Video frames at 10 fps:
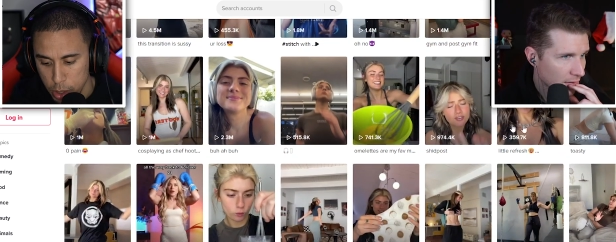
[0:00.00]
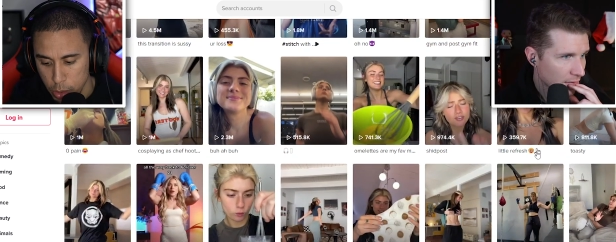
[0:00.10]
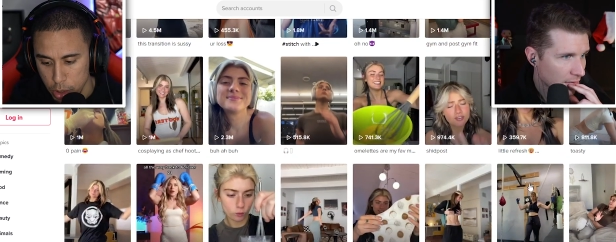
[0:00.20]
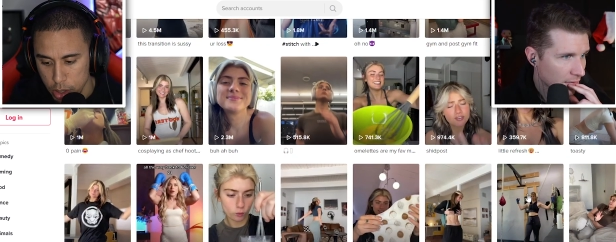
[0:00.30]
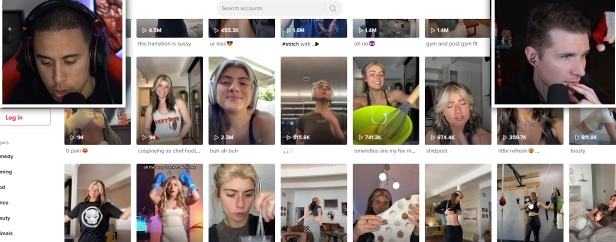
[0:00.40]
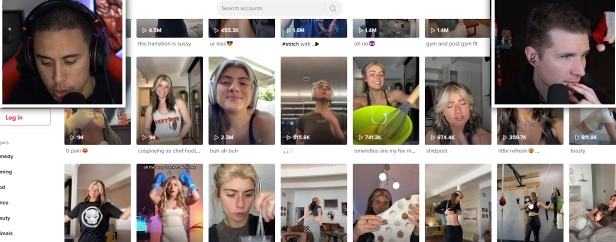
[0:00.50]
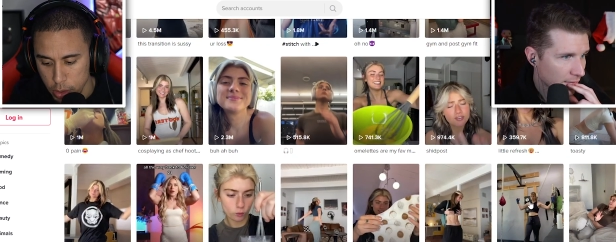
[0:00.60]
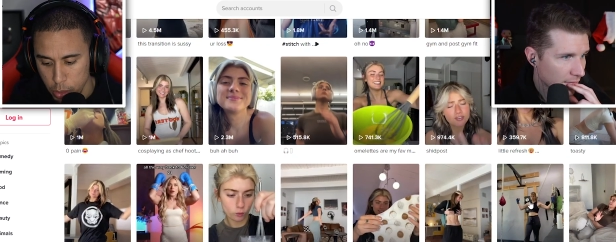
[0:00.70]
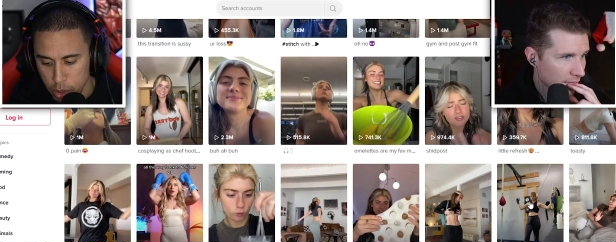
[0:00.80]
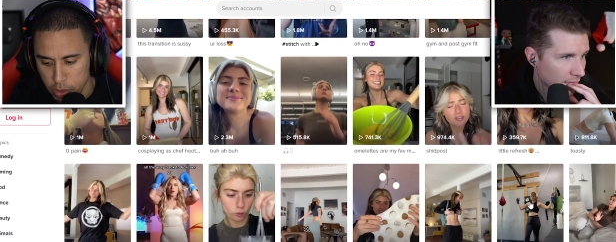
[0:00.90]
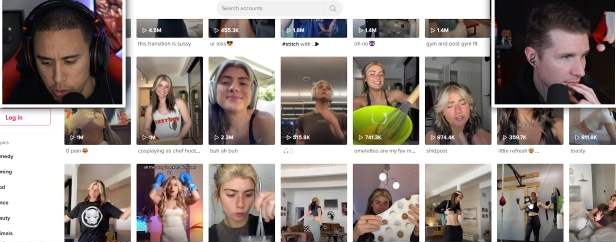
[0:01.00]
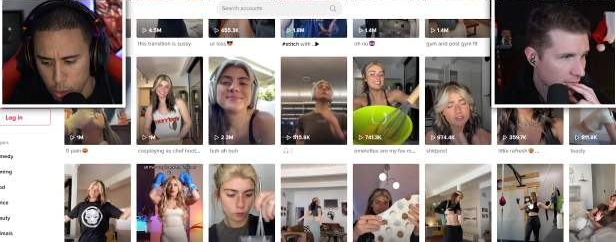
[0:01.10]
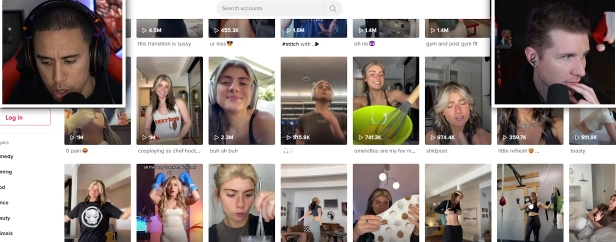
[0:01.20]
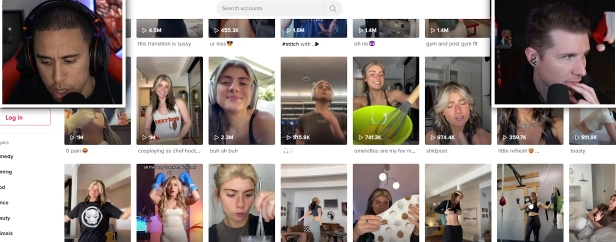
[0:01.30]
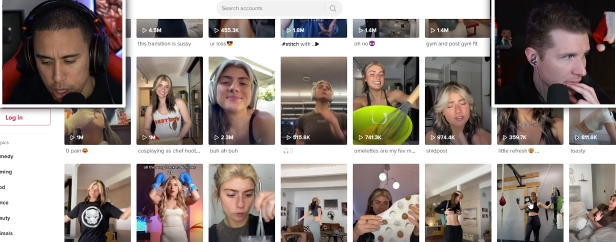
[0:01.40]
Speaker 1: but it was it was
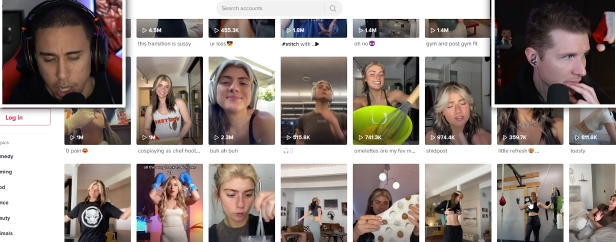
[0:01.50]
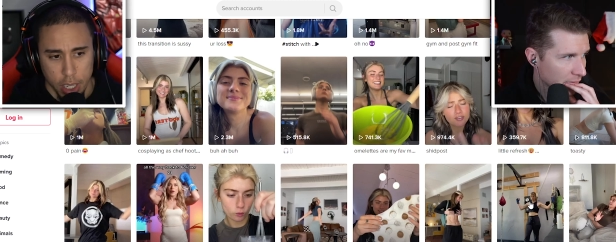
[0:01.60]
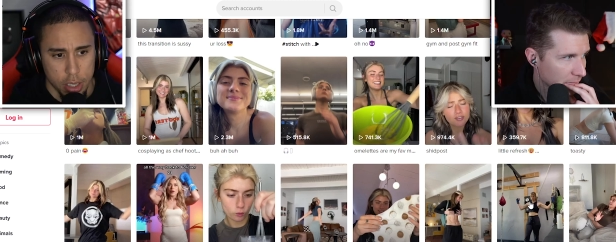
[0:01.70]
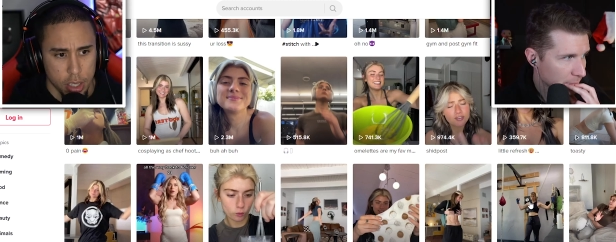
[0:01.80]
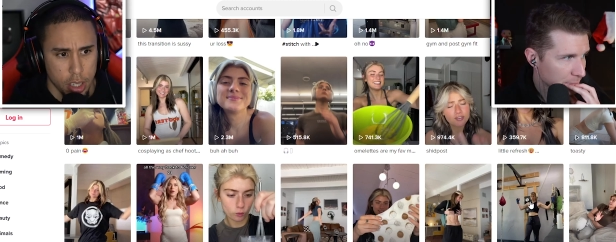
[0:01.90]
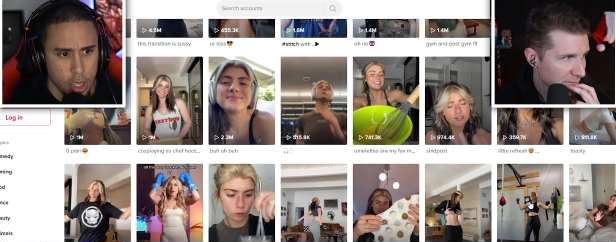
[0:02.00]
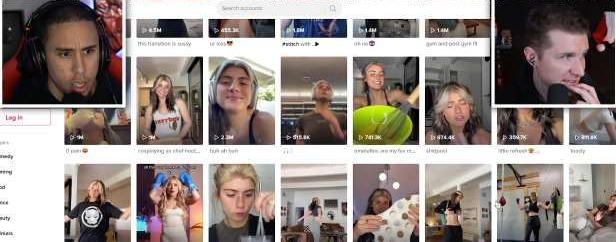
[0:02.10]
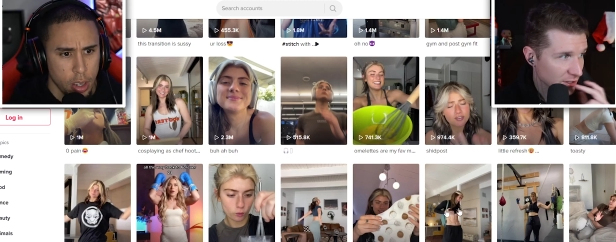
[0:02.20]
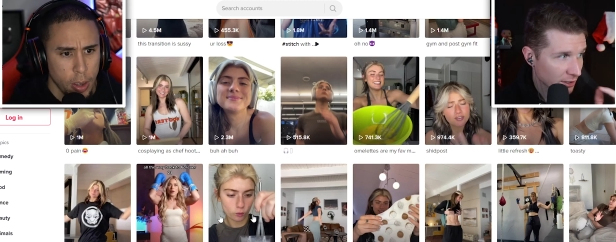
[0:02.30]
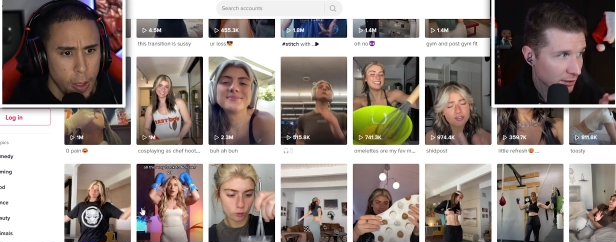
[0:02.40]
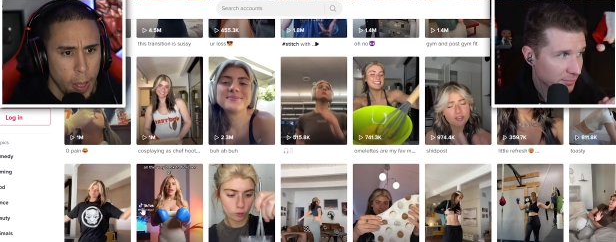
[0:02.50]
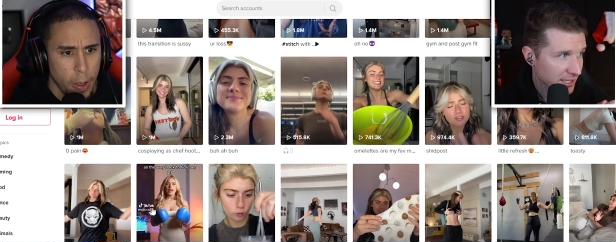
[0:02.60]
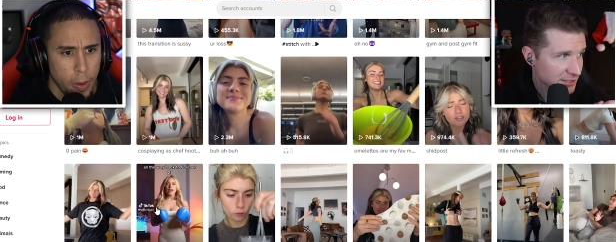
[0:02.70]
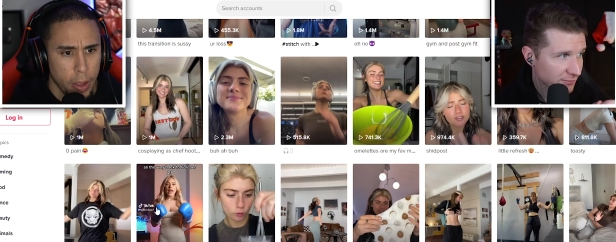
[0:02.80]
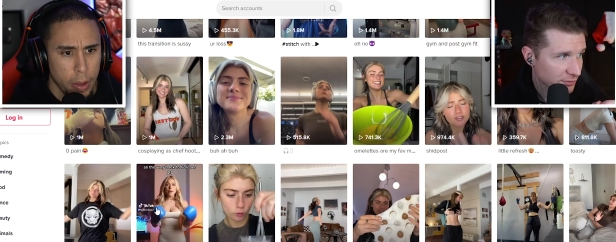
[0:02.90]
four six.
Speaker 2: It's on her
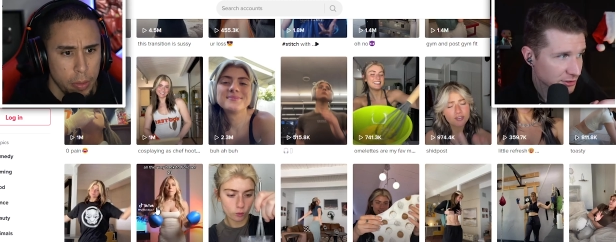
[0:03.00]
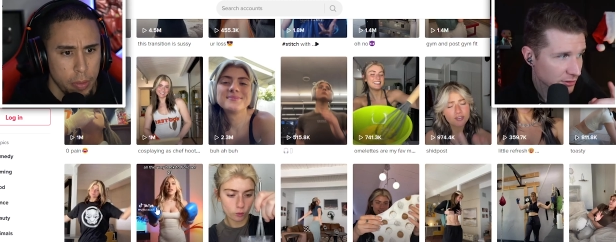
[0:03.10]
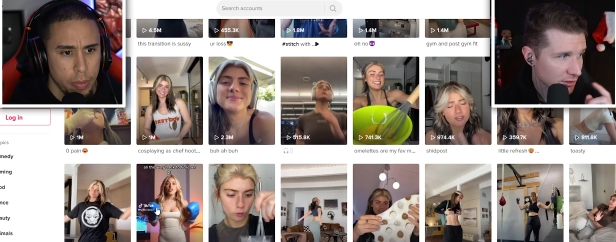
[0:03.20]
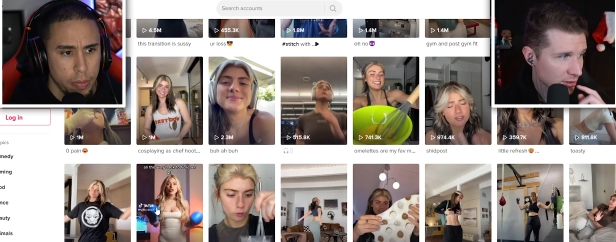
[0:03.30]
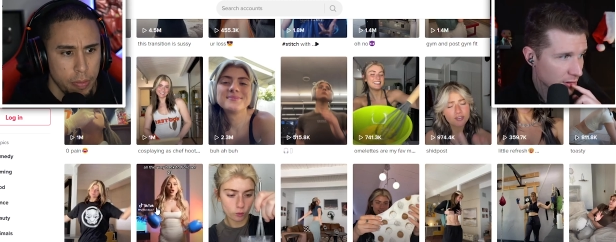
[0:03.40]
page hold for on. sure.